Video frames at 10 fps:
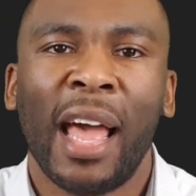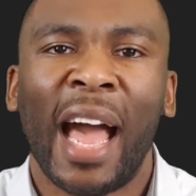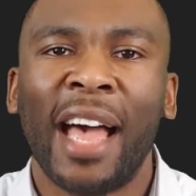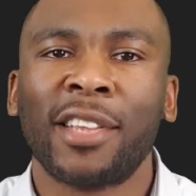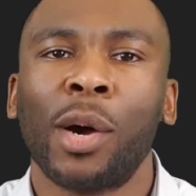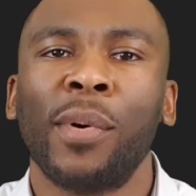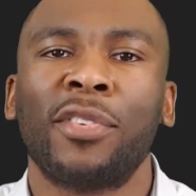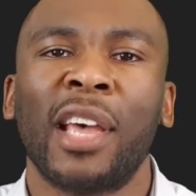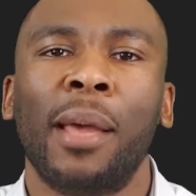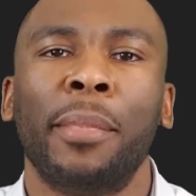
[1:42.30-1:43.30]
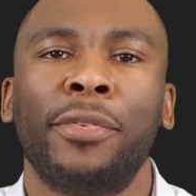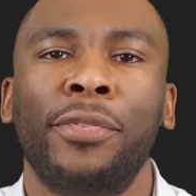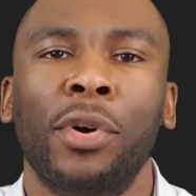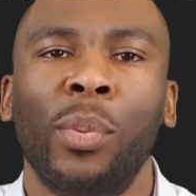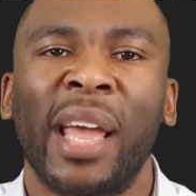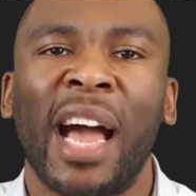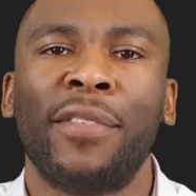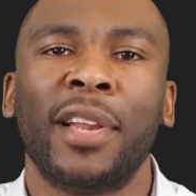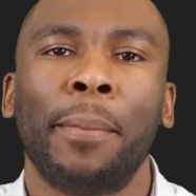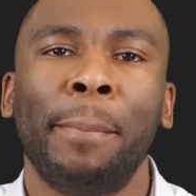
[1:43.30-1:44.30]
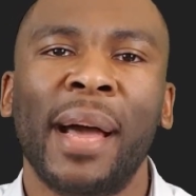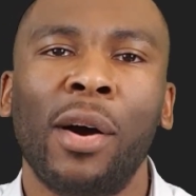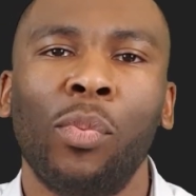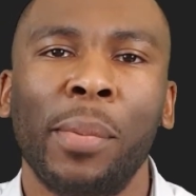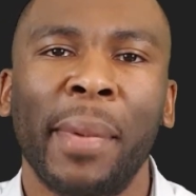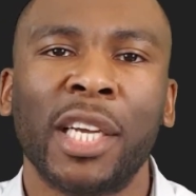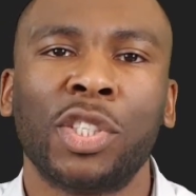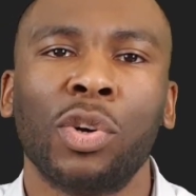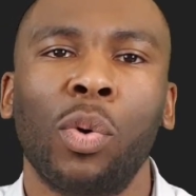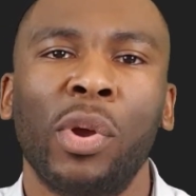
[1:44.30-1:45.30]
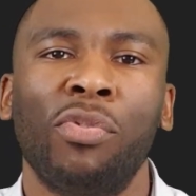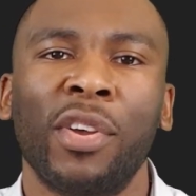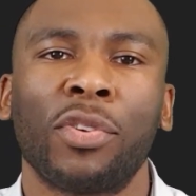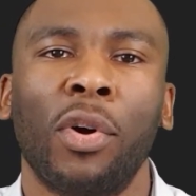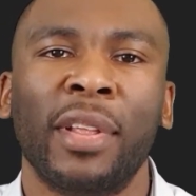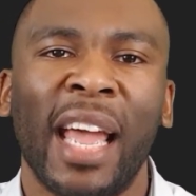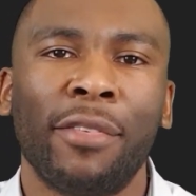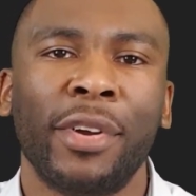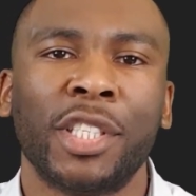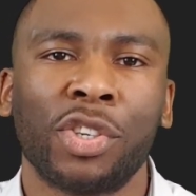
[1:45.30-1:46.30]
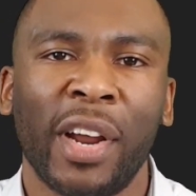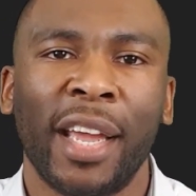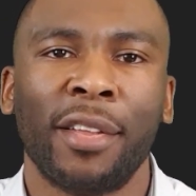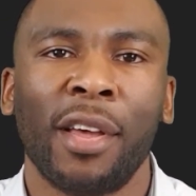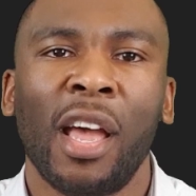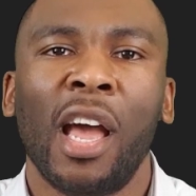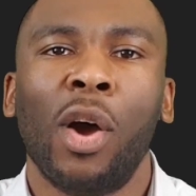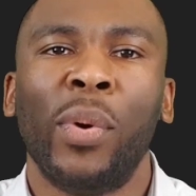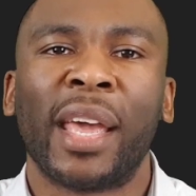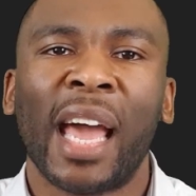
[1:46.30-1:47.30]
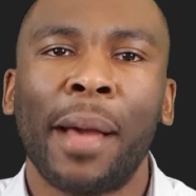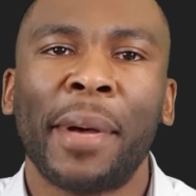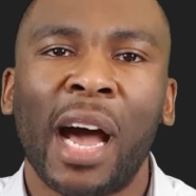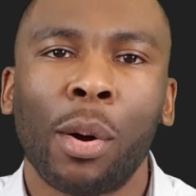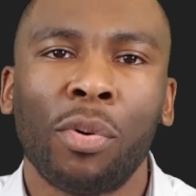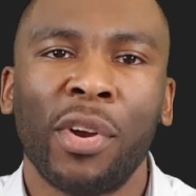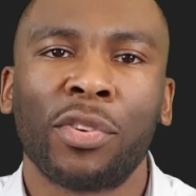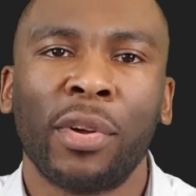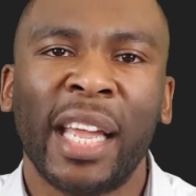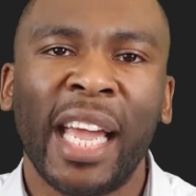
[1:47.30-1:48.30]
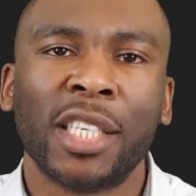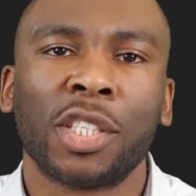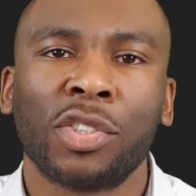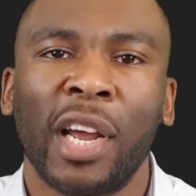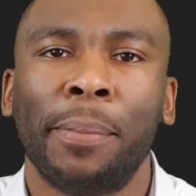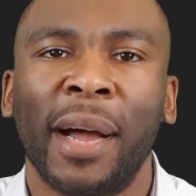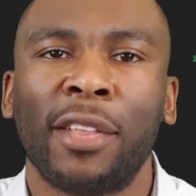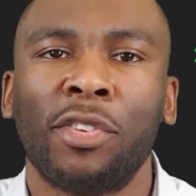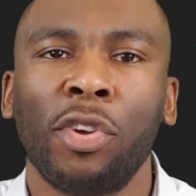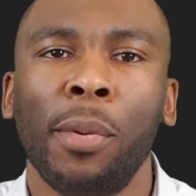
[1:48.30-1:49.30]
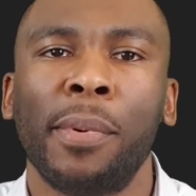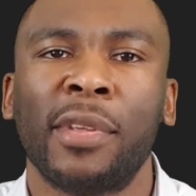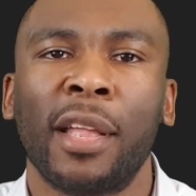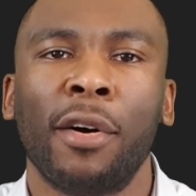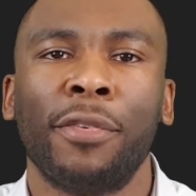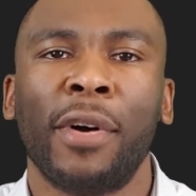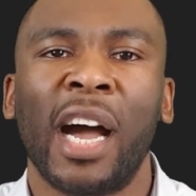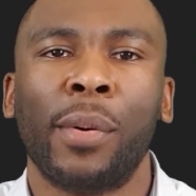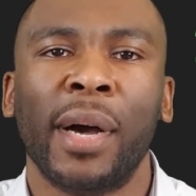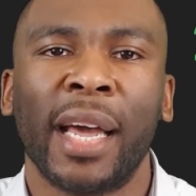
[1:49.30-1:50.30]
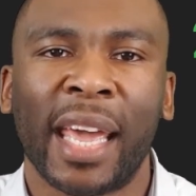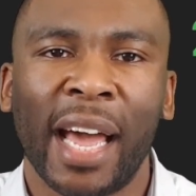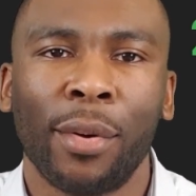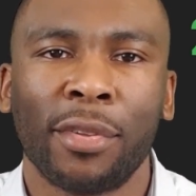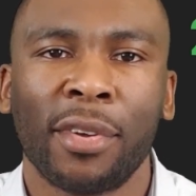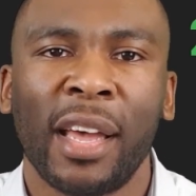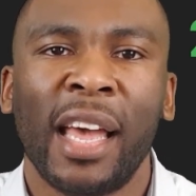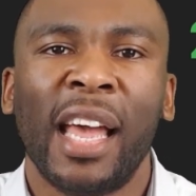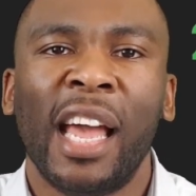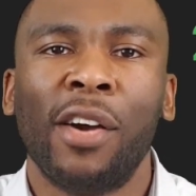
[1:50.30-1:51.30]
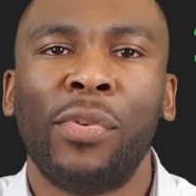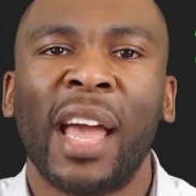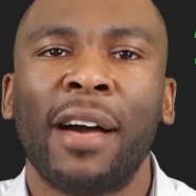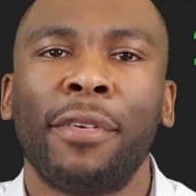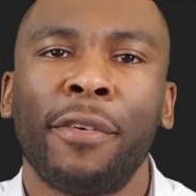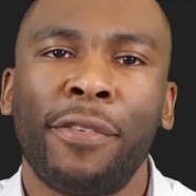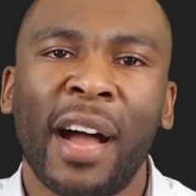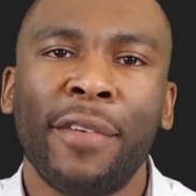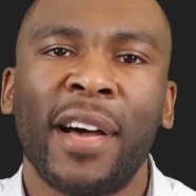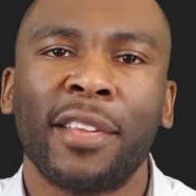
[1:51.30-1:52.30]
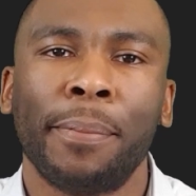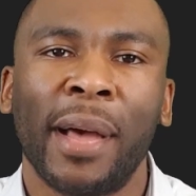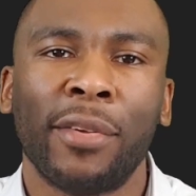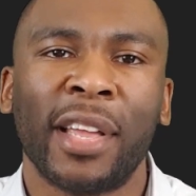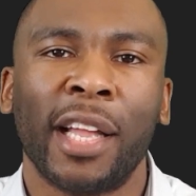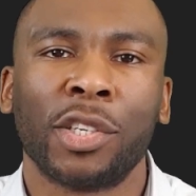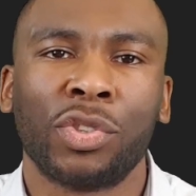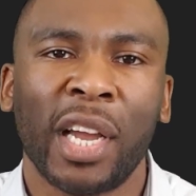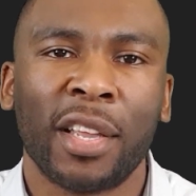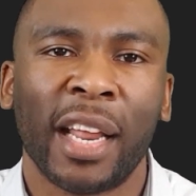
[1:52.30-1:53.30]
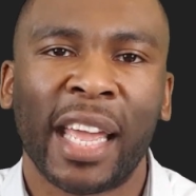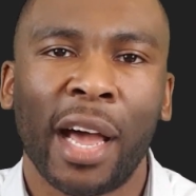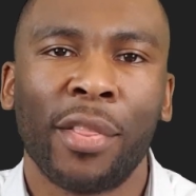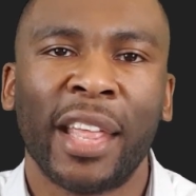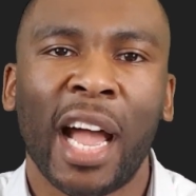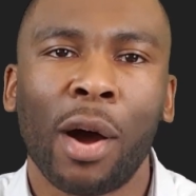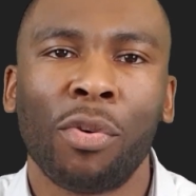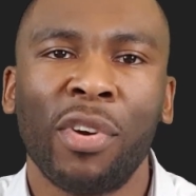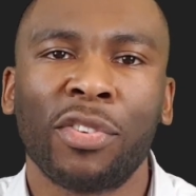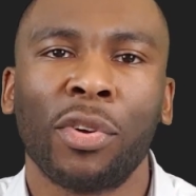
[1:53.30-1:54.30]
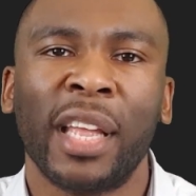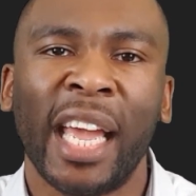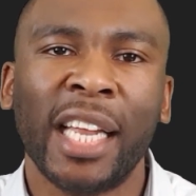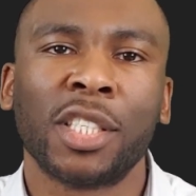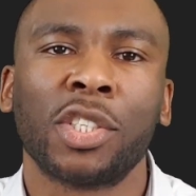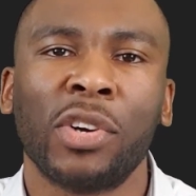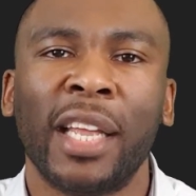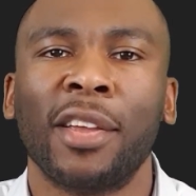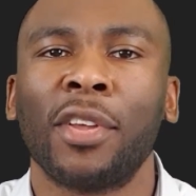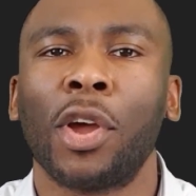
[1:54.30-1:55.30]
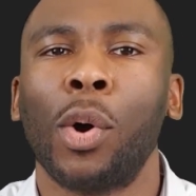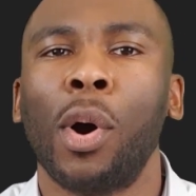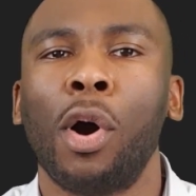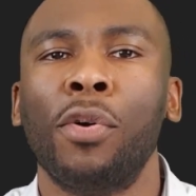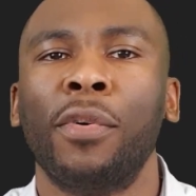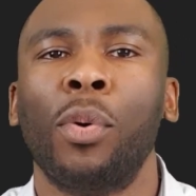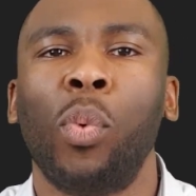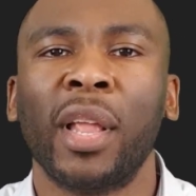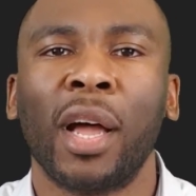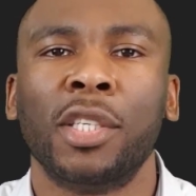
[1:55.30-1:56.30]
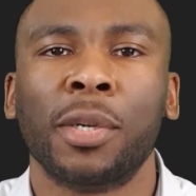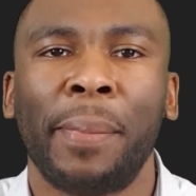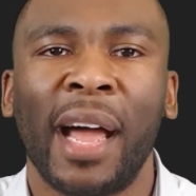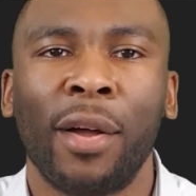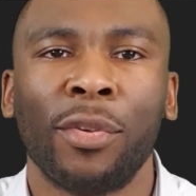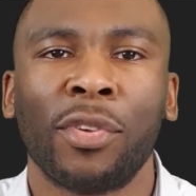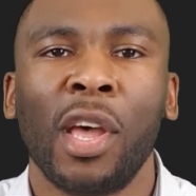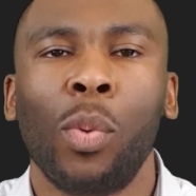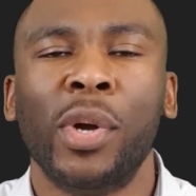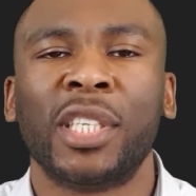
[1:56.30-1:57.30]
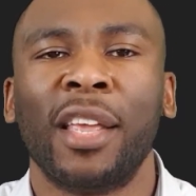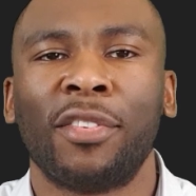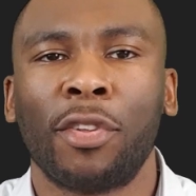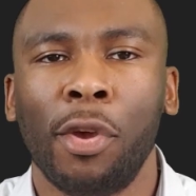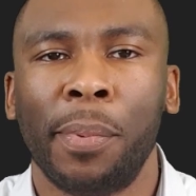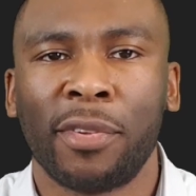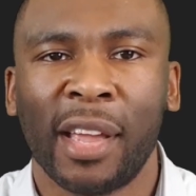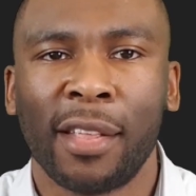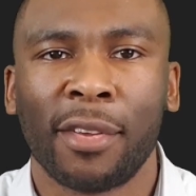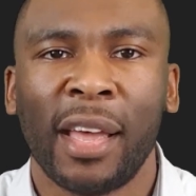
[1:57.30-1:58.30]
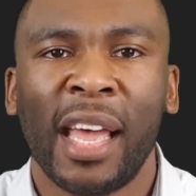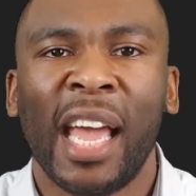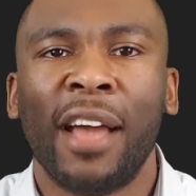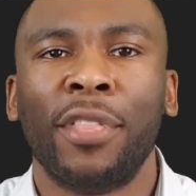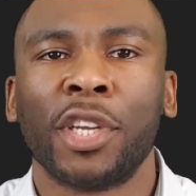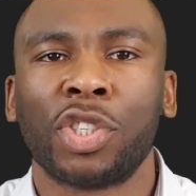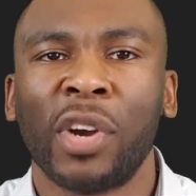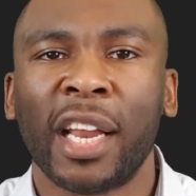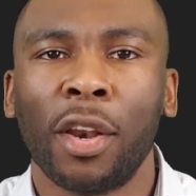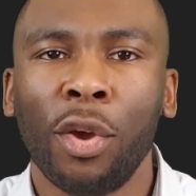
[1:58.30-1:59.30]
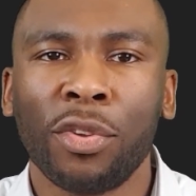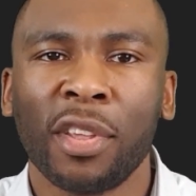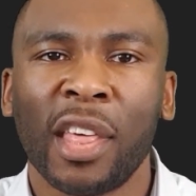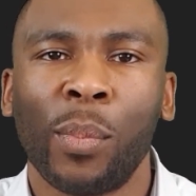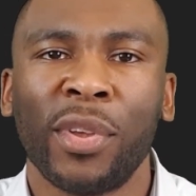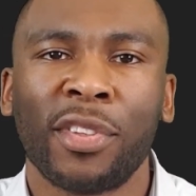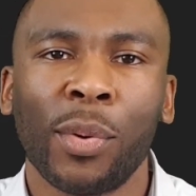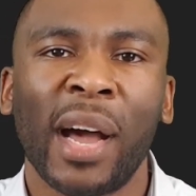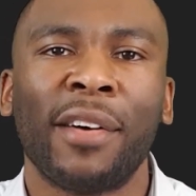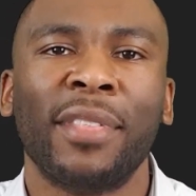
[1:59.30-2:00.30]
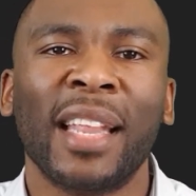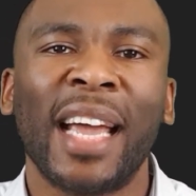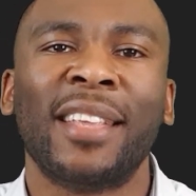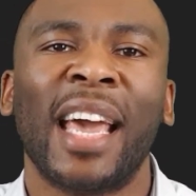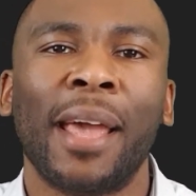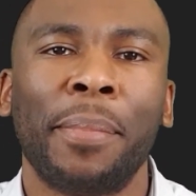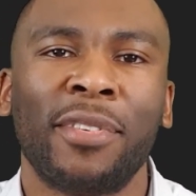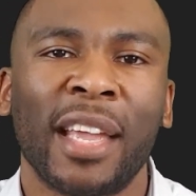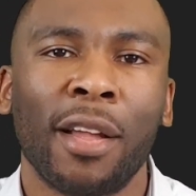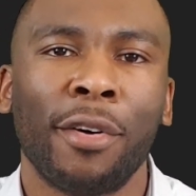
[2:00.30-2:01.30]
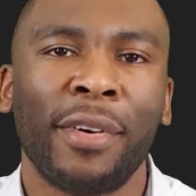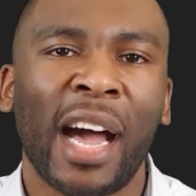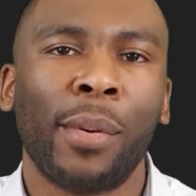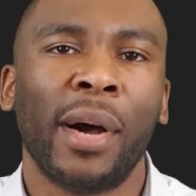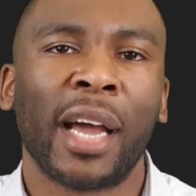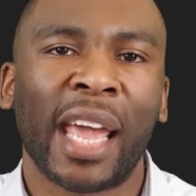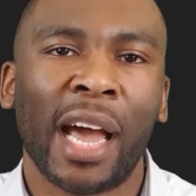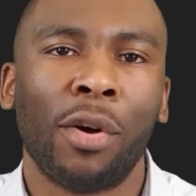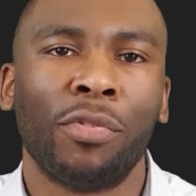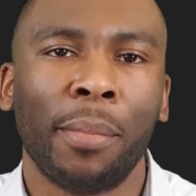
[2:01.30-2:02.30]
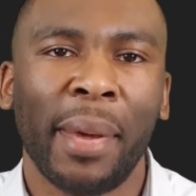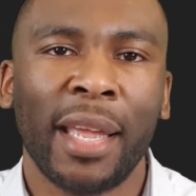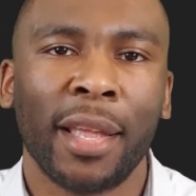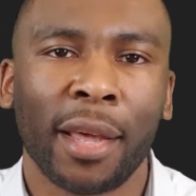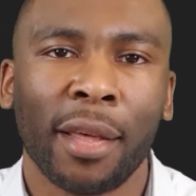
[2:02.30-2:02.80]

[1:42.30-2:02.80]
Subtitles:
As I was saying before, we have an amount we make sure we risk on every trade. We cap our risk on each trade by 2% of our account. If we have £5,000 in our trading account, then our risk on each trade doesn't go over £100, which is 2%. If the trade loses, then we still have 98% of our account remaining.